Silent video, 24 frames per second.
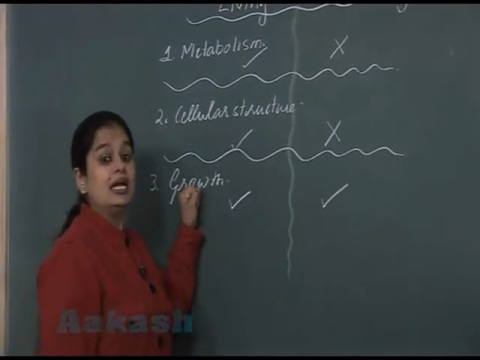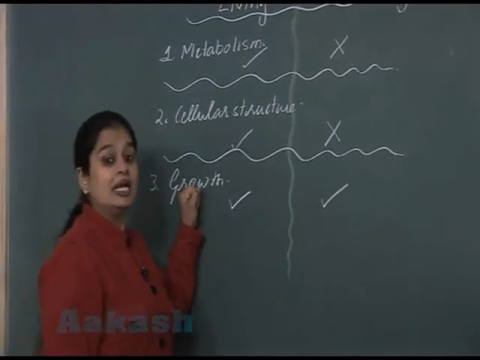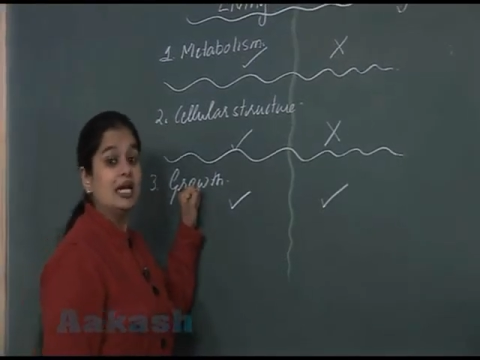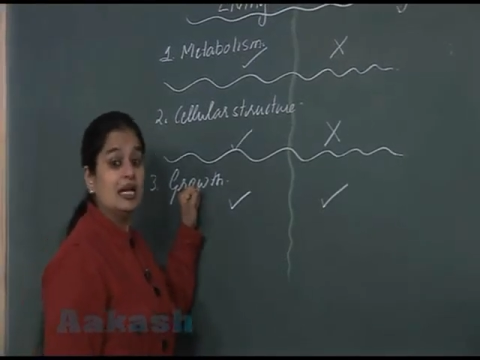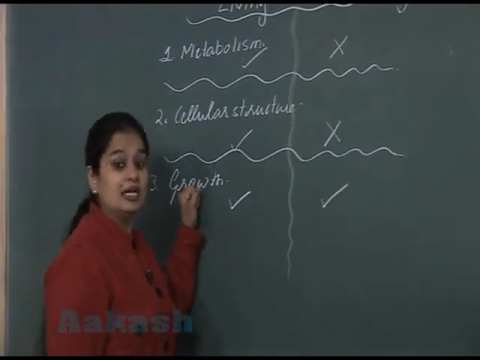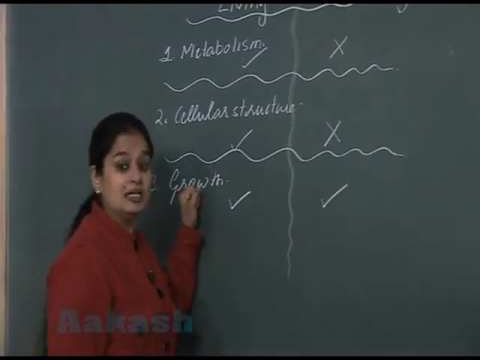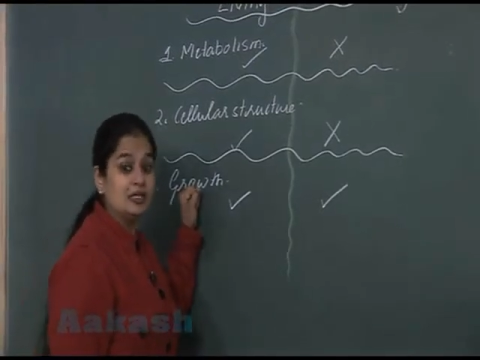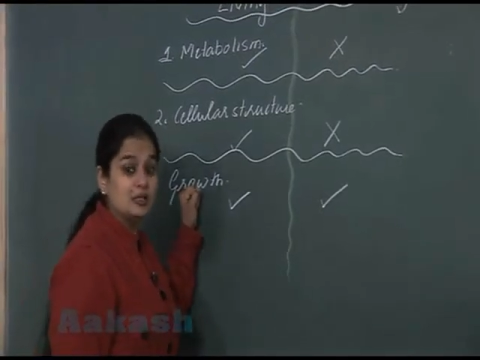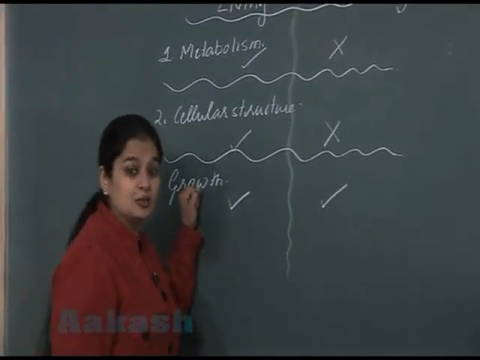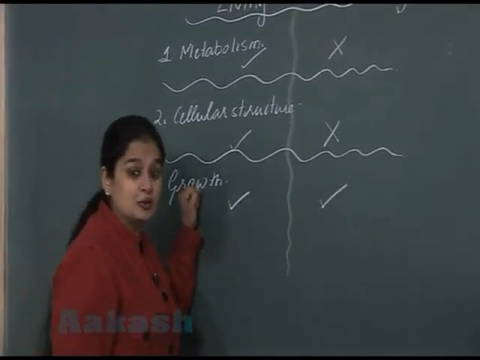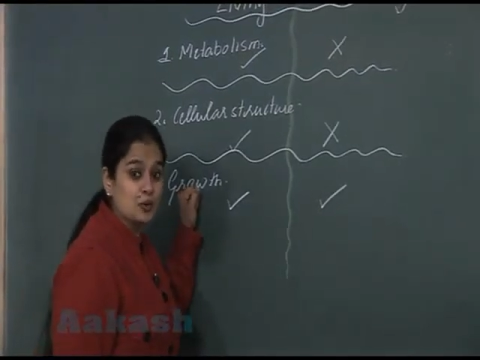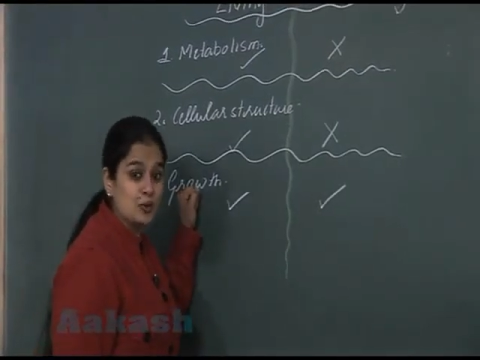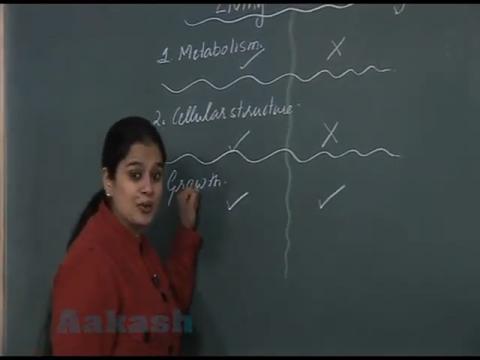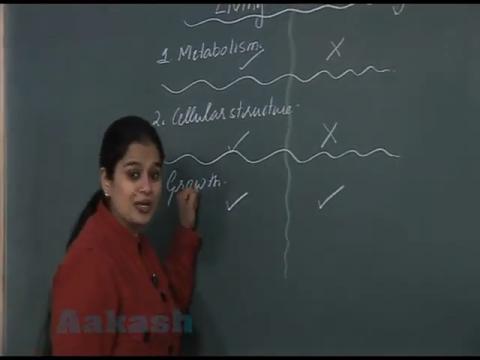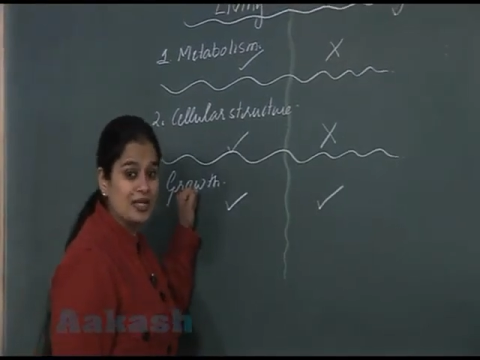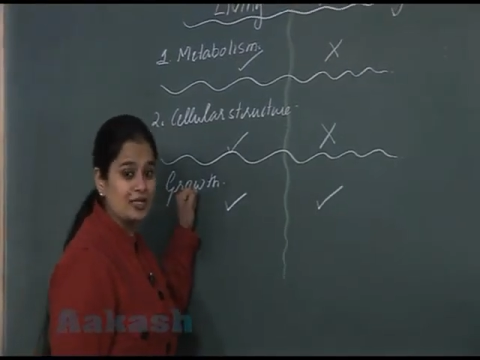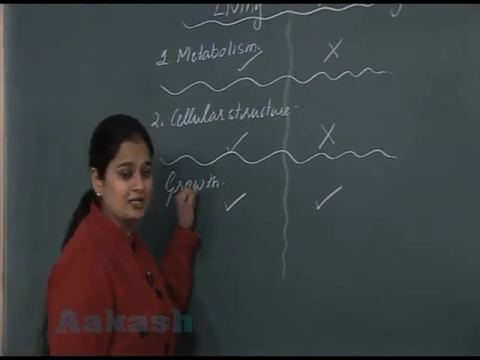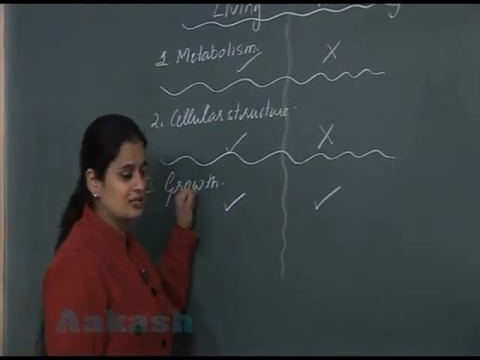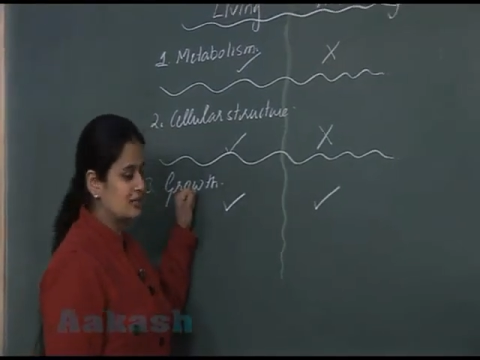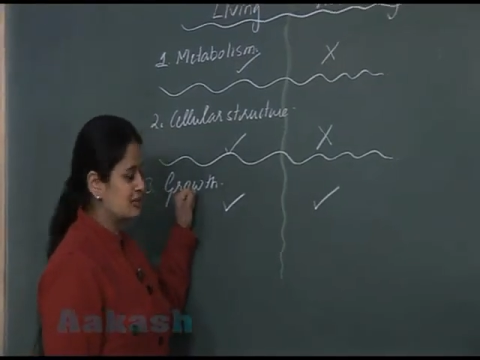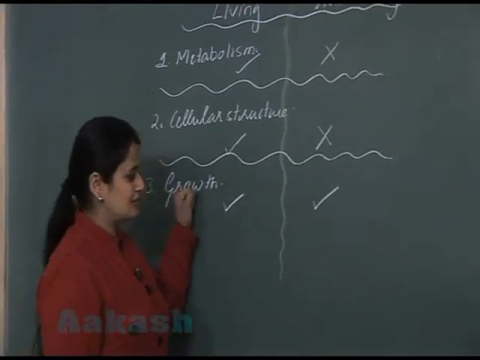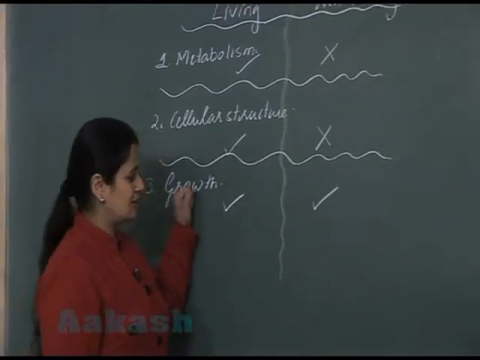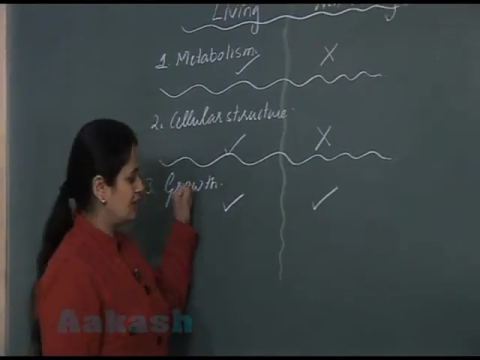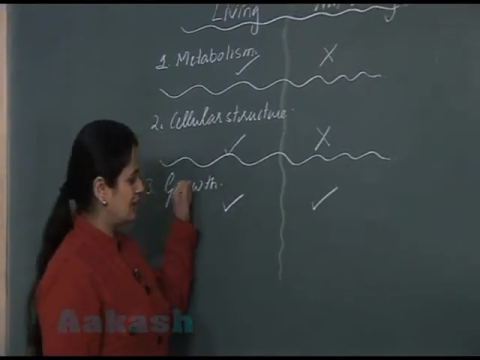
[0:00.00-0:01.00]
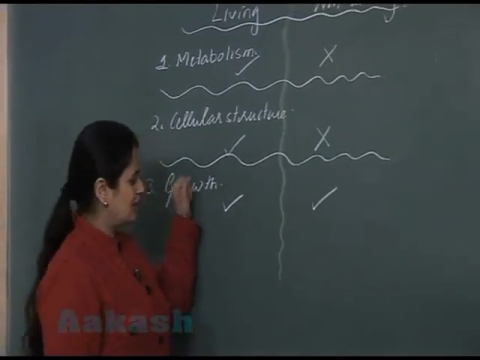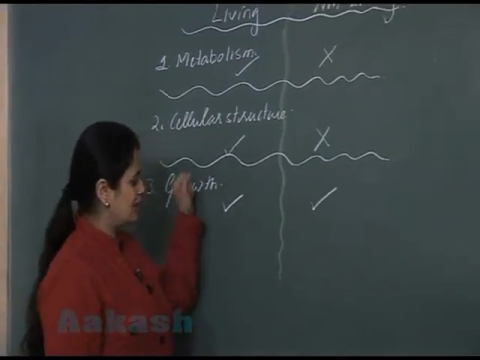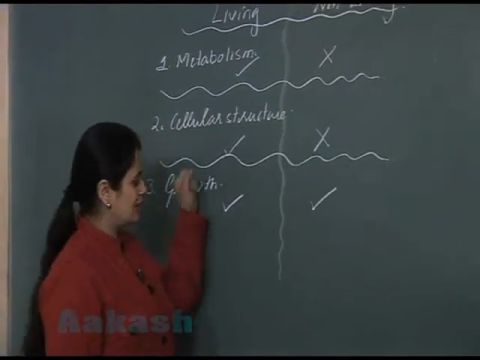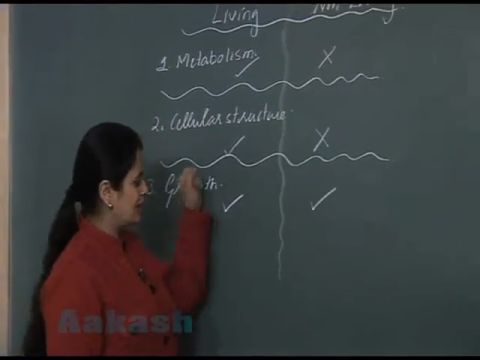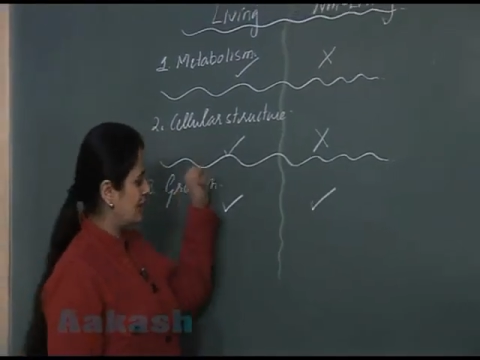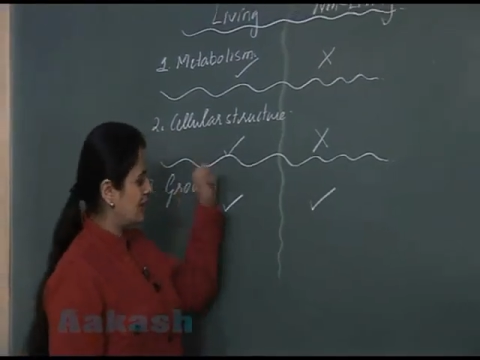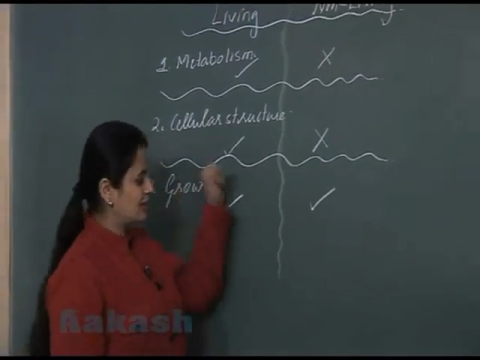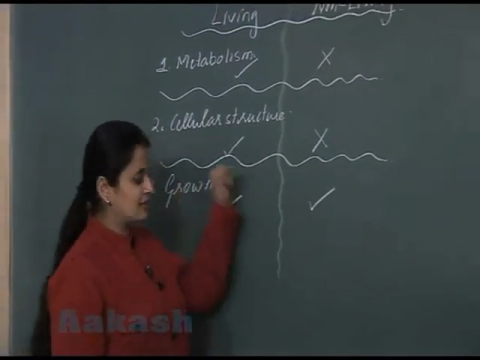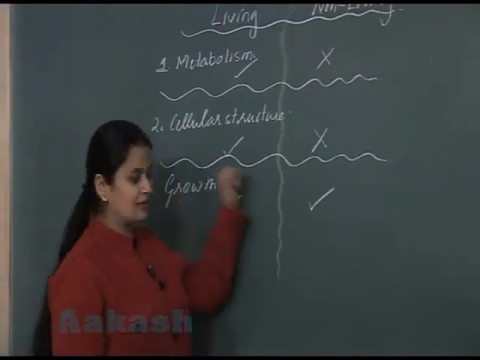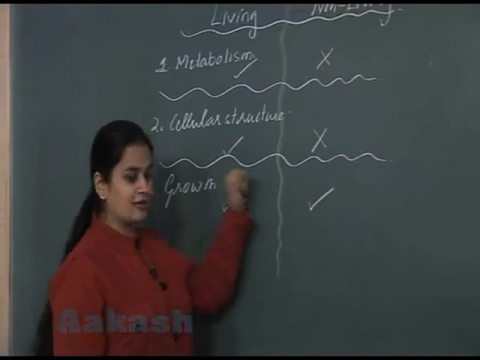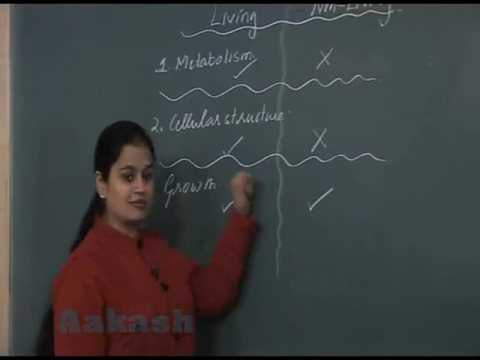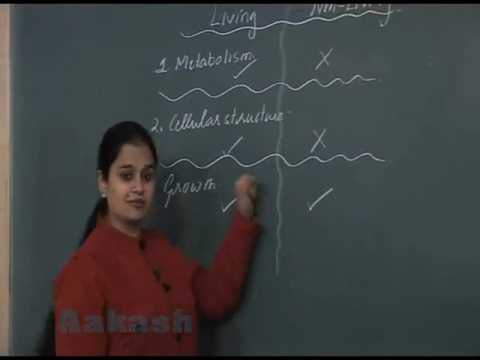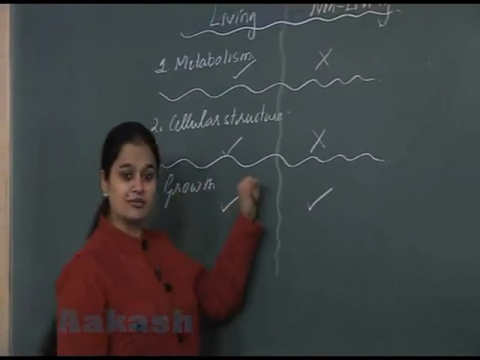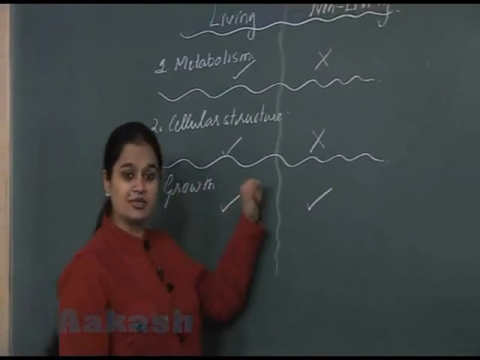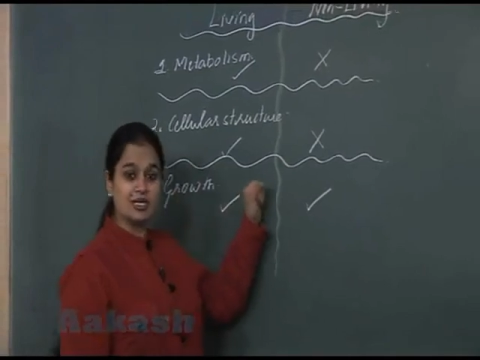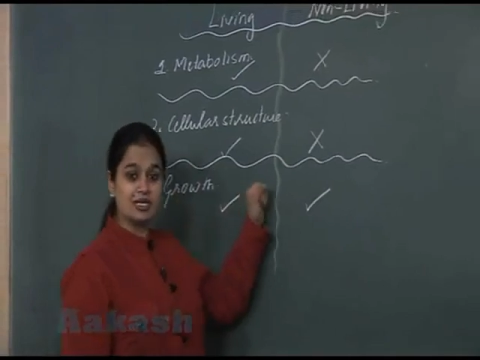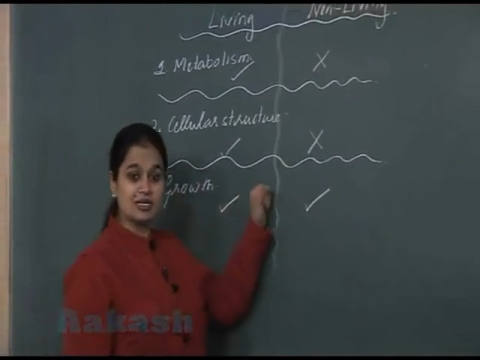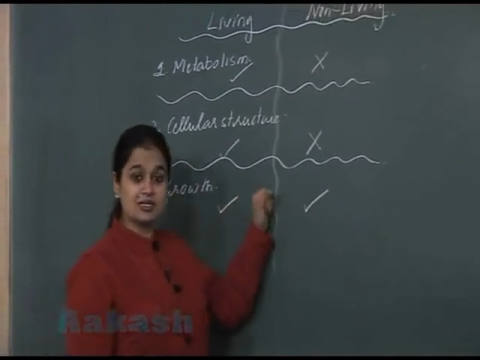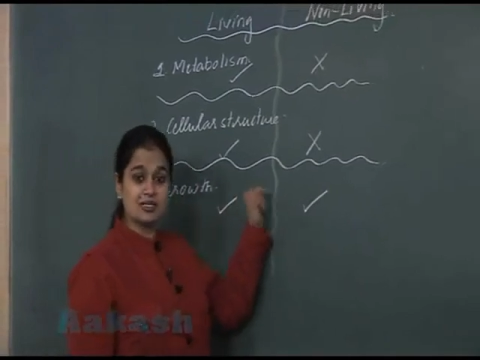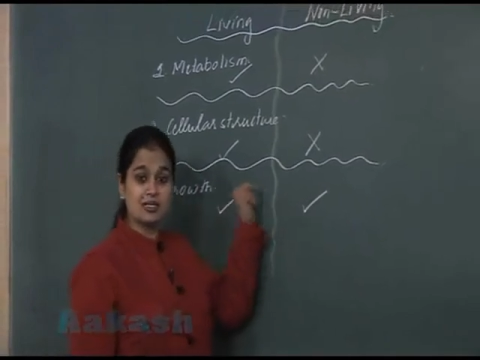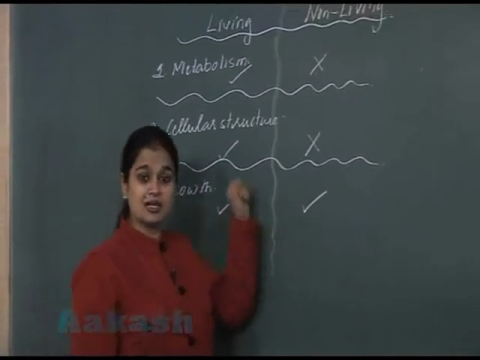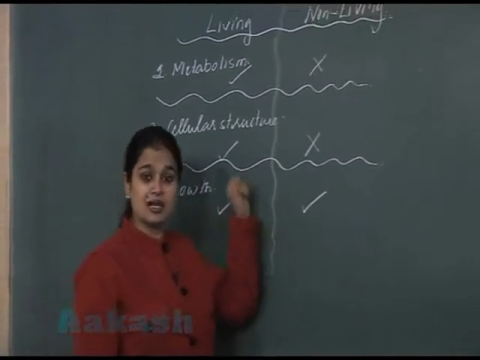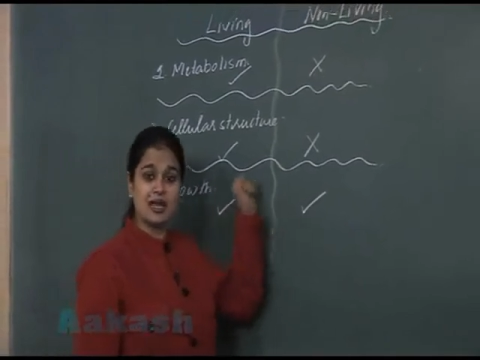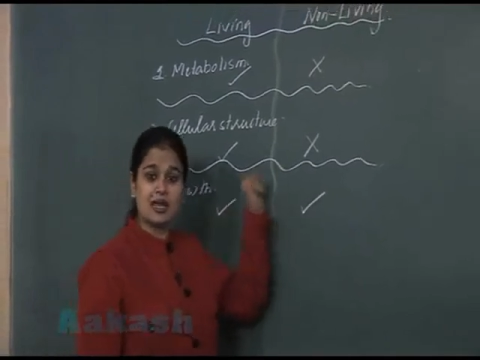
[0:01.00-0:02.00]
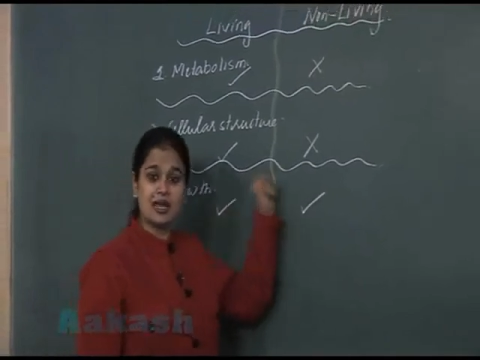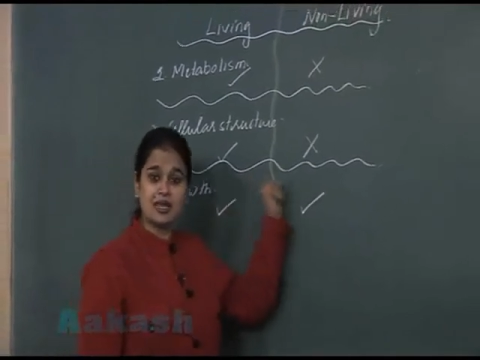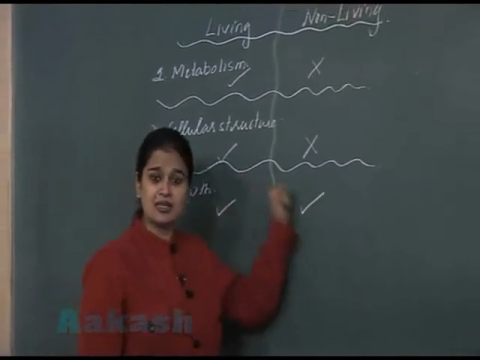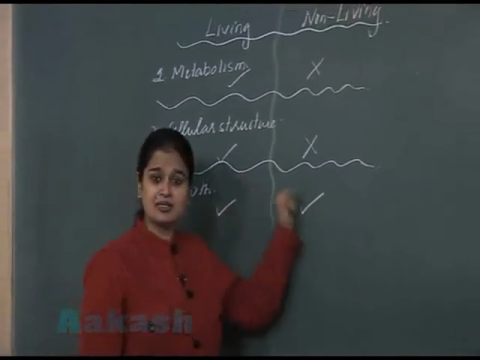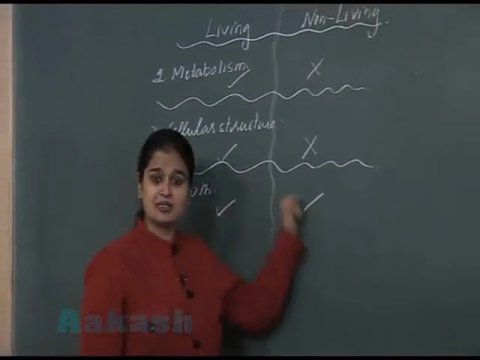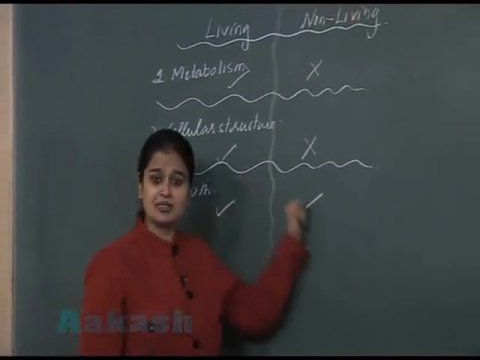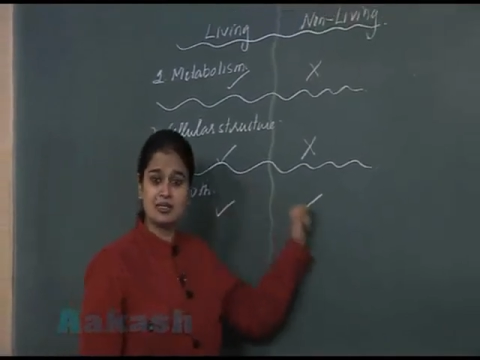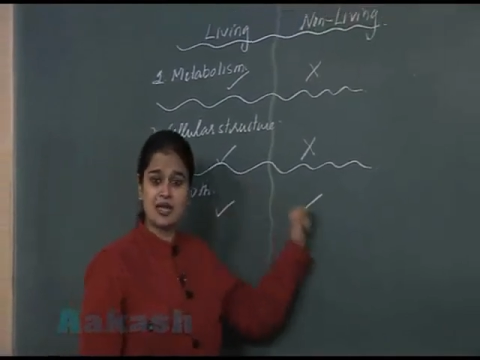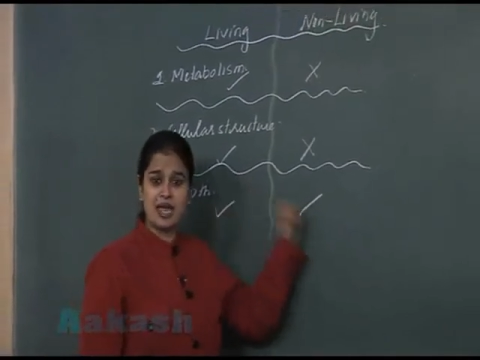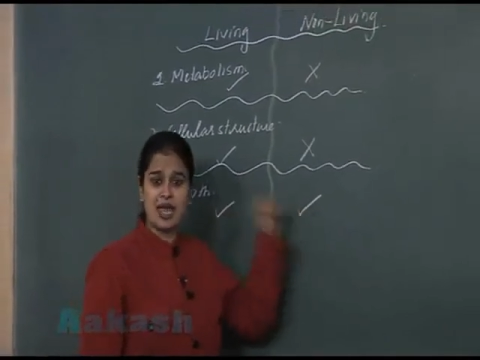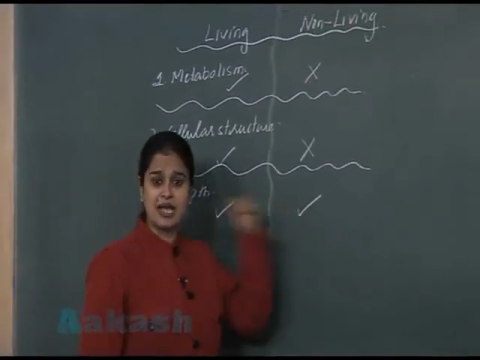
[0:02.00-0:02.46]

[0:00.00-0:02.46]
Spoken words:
Intrinsic, and in this case